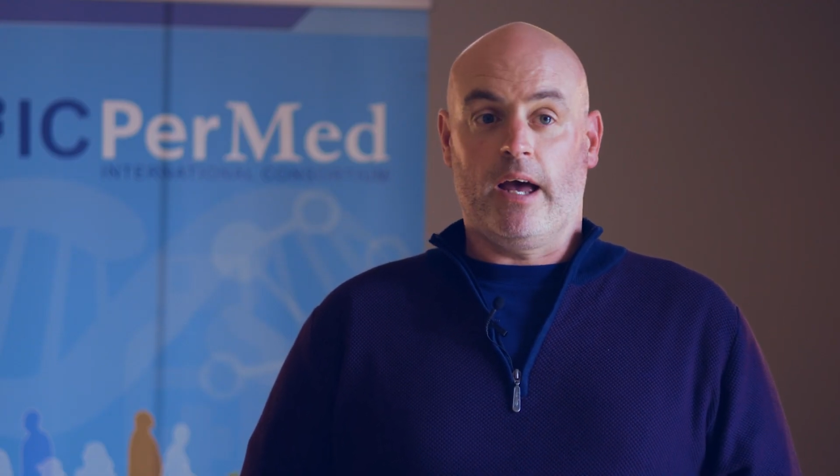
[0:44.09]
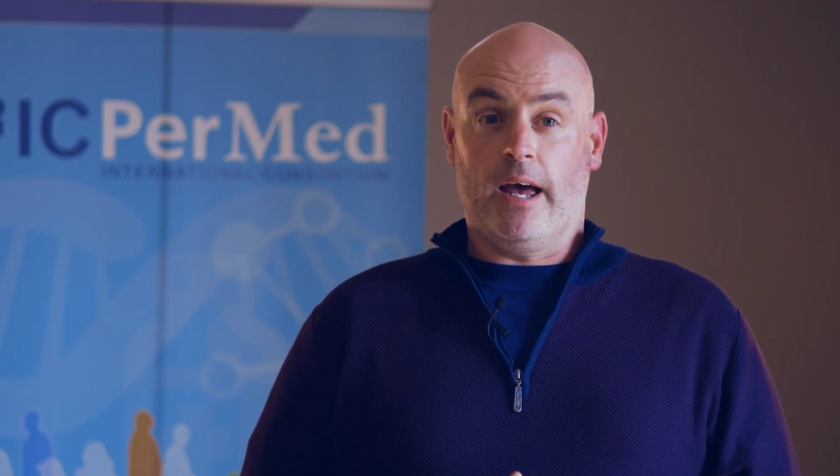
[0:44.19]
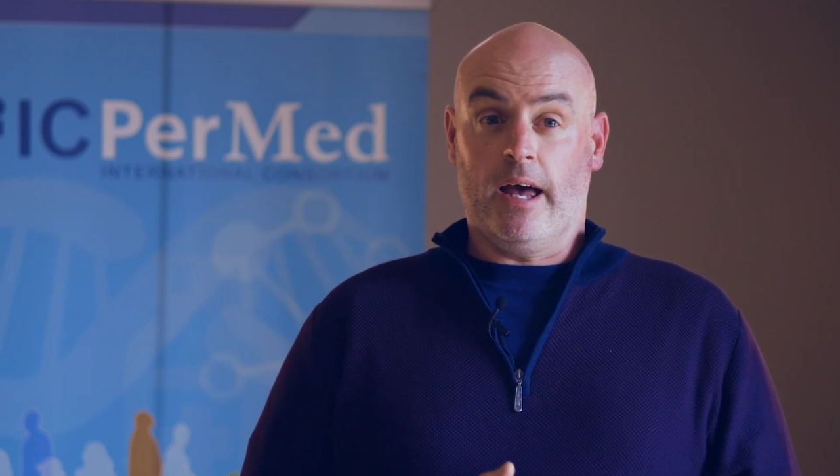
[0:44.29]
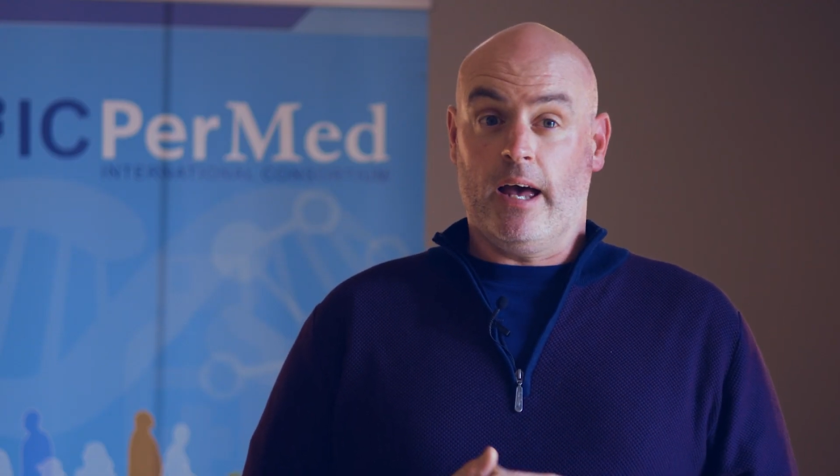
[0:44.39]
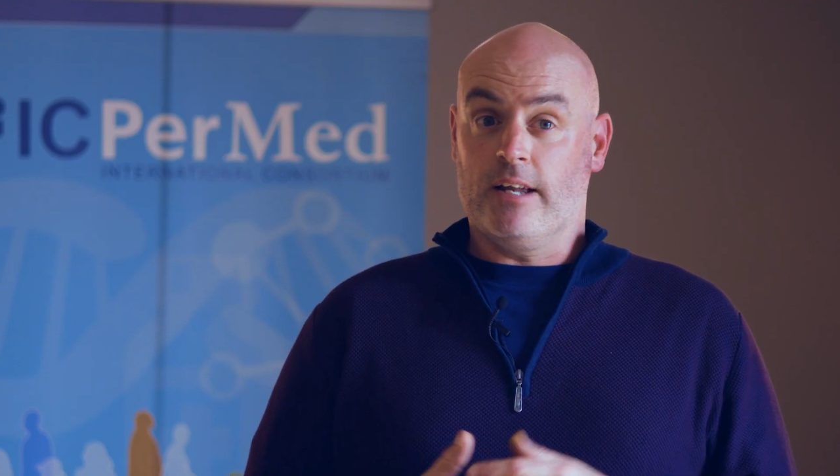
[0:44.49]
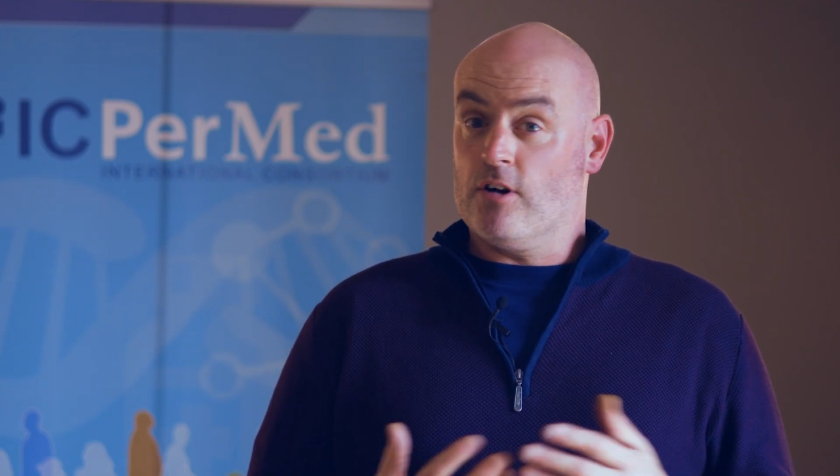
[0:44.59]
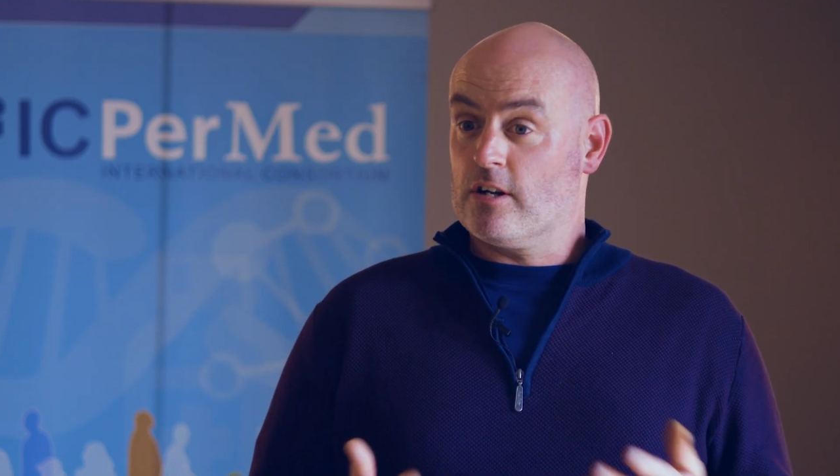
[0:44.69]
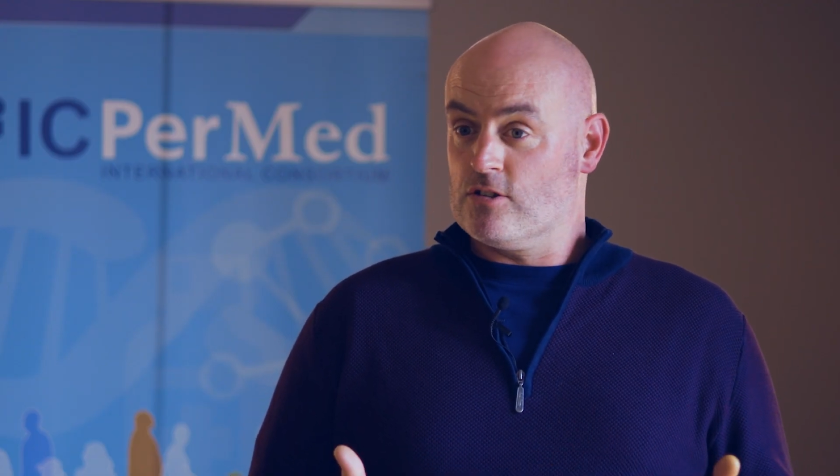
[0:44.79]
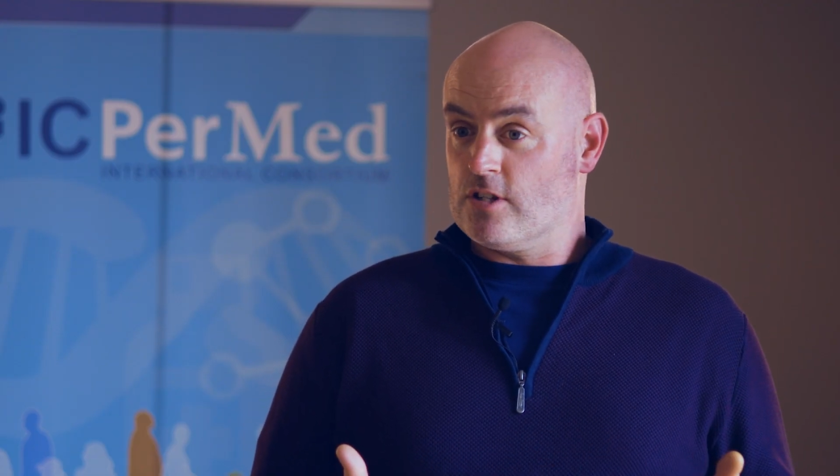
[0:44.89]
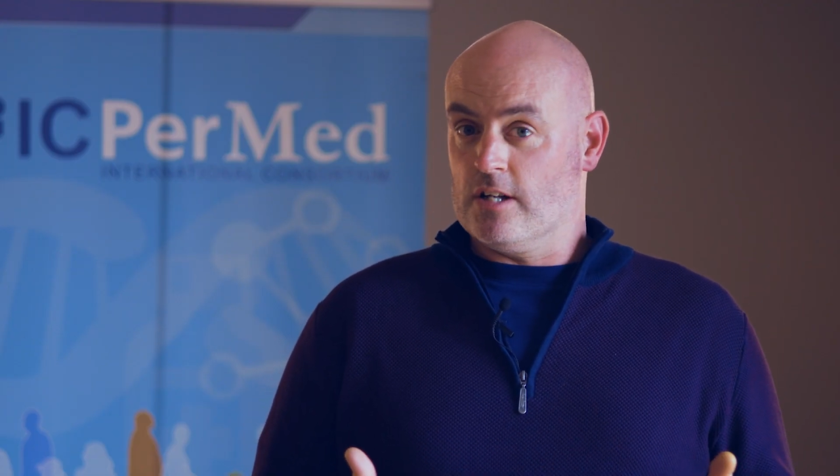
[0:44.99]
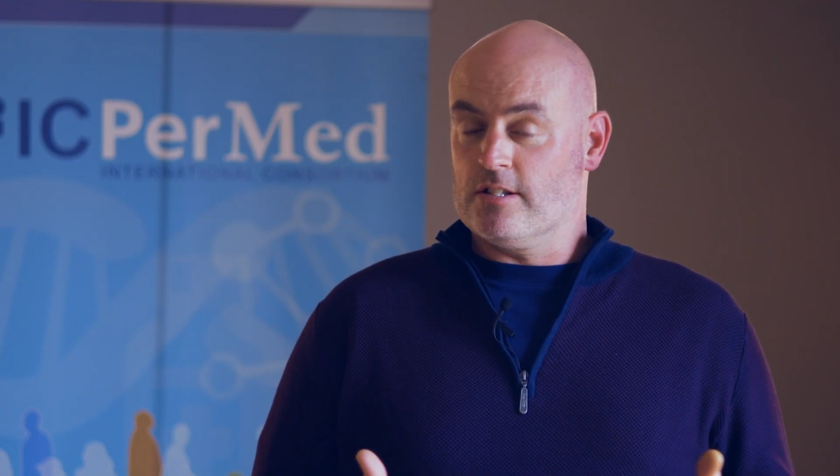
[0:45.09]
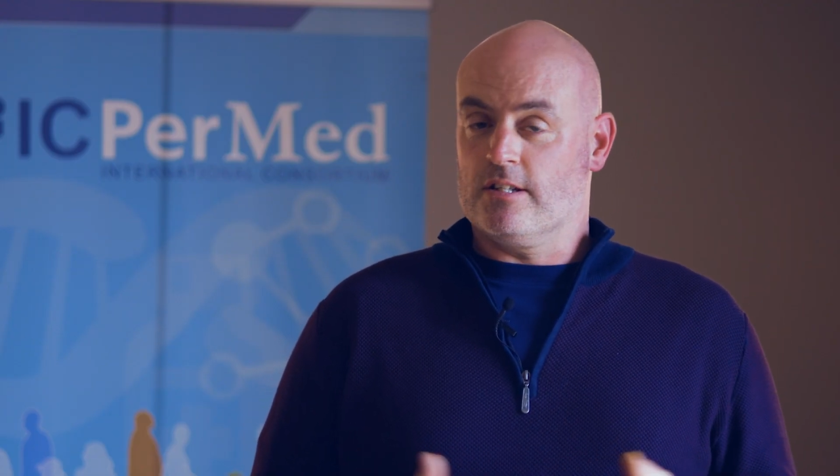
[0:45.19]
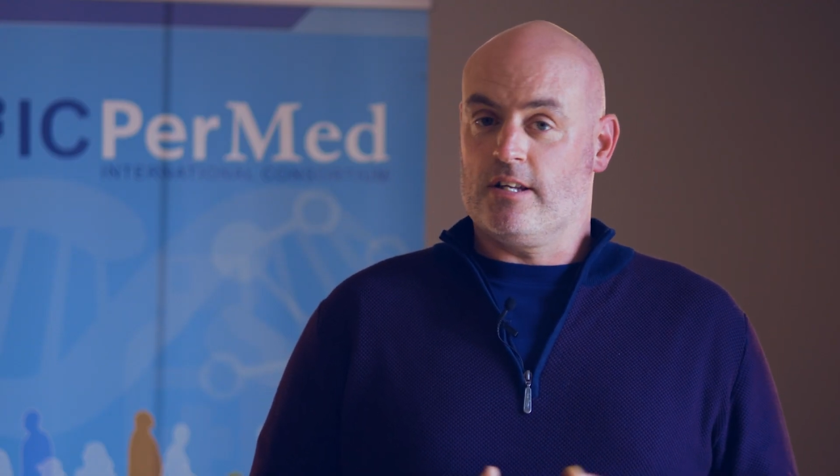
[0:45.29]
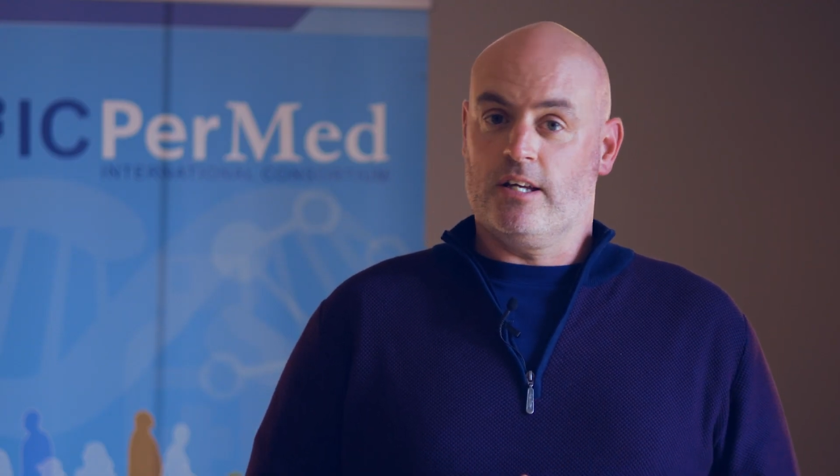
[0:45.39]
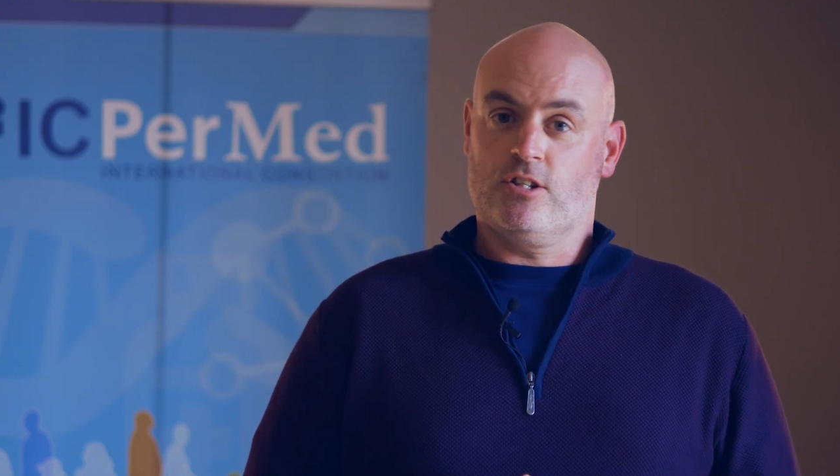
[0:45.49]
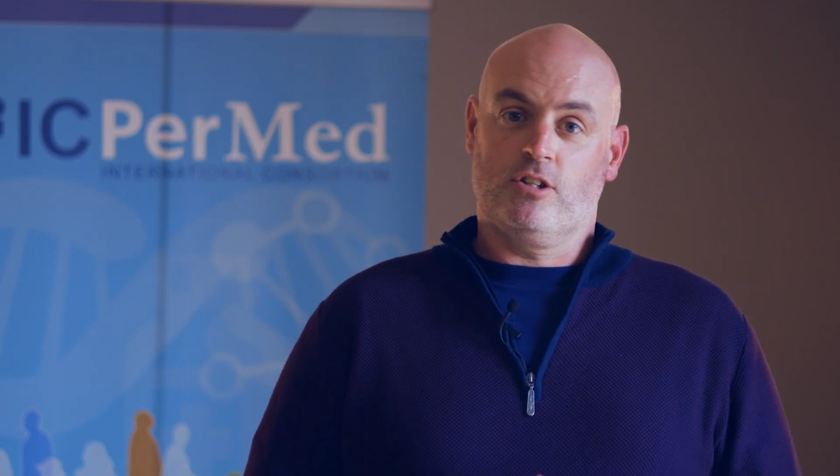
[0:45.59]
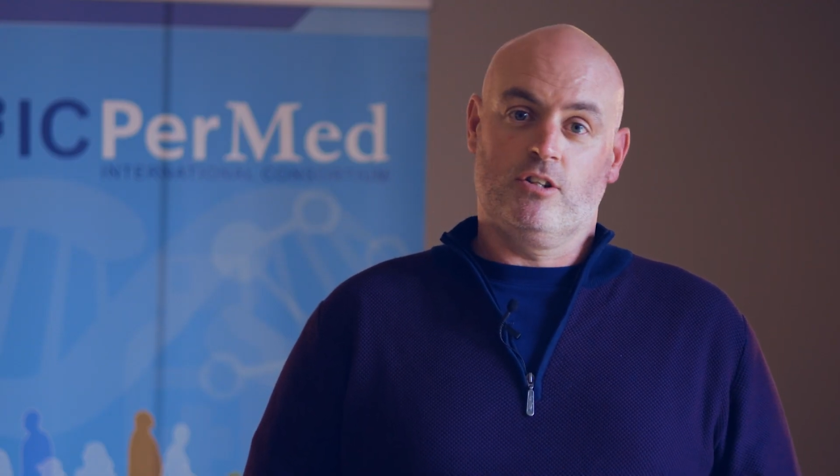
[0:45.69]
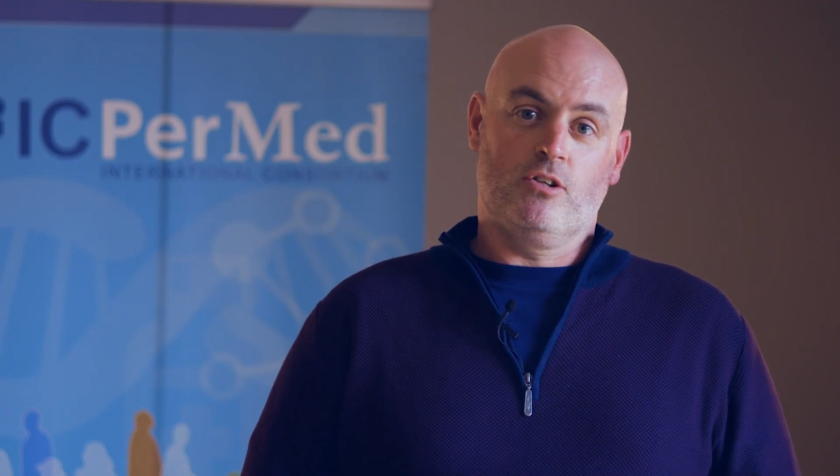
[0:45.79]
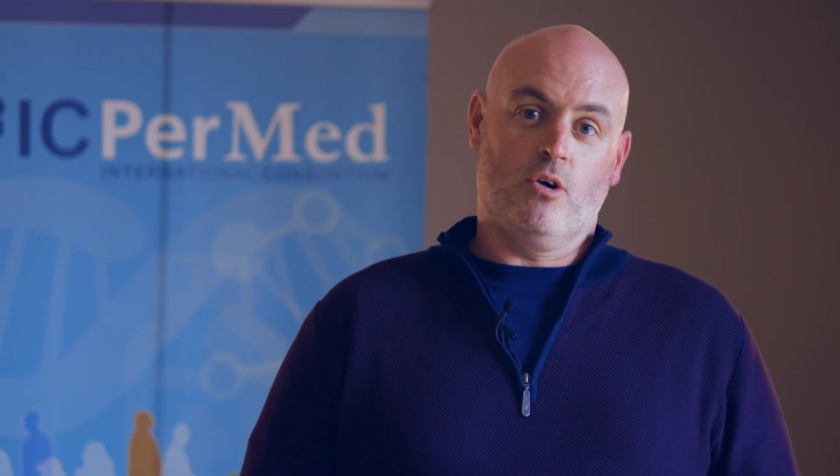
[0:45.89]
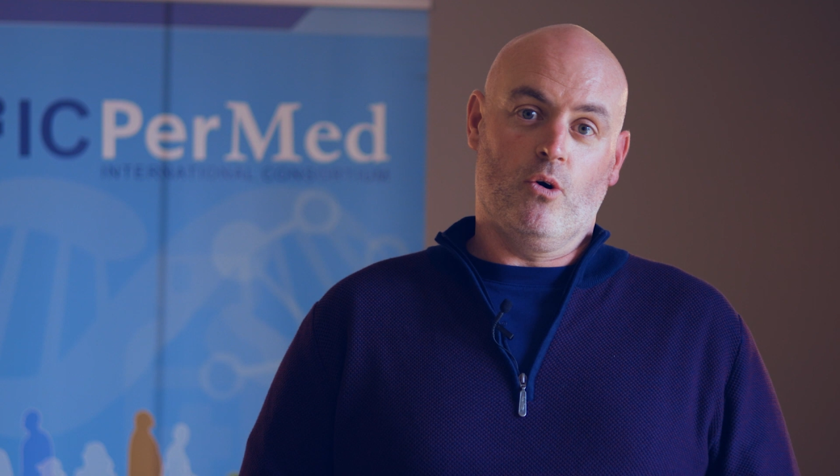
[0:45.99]
a doctor's
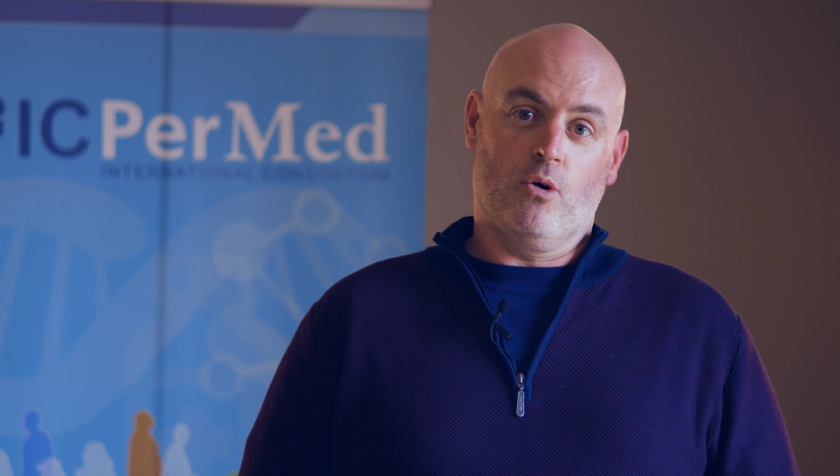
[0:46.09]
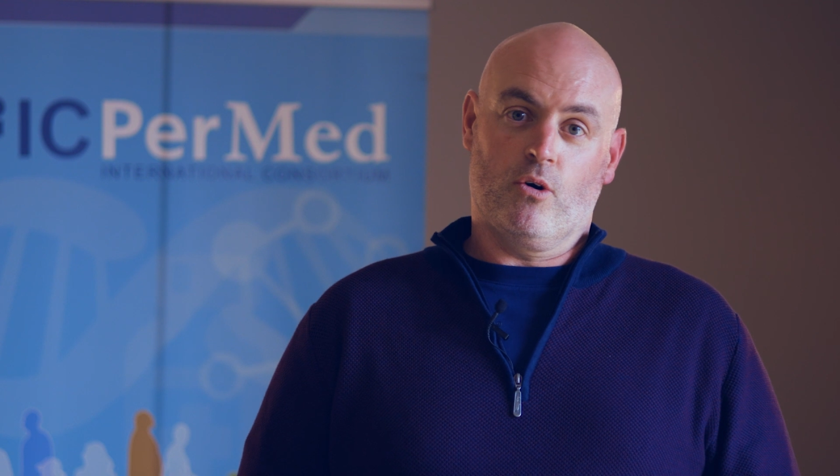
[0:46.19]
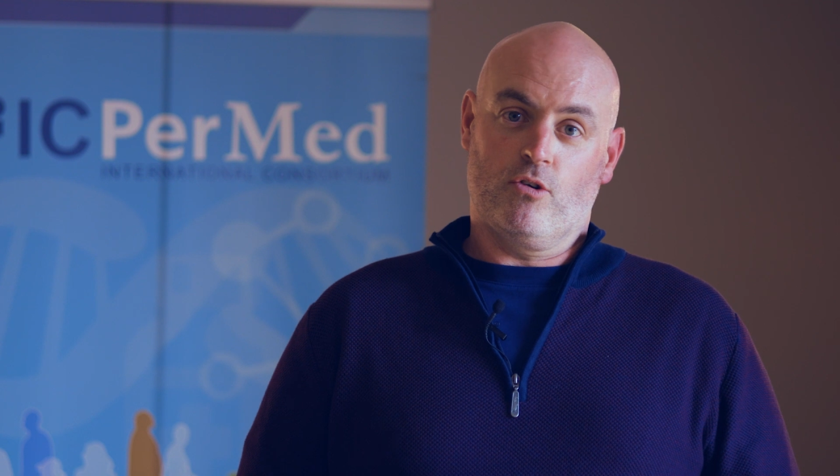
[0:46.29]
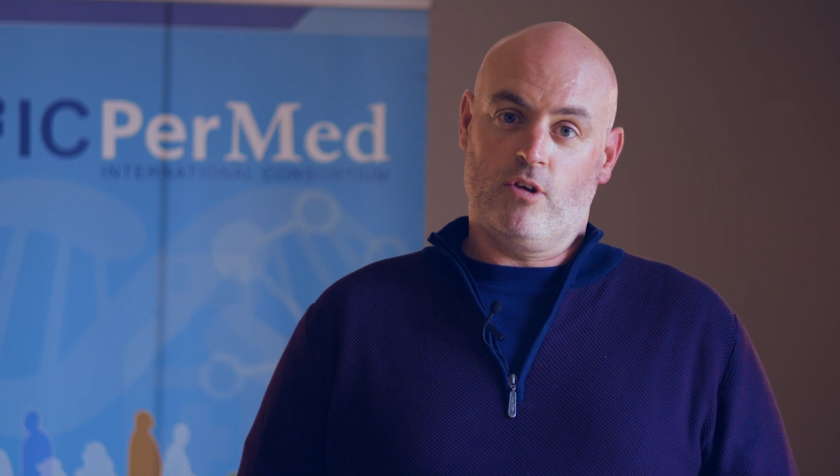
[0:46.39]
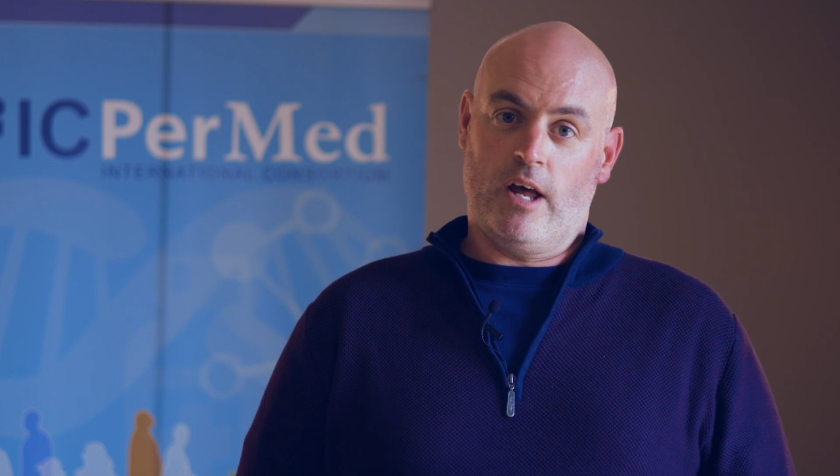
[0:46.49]
consultation or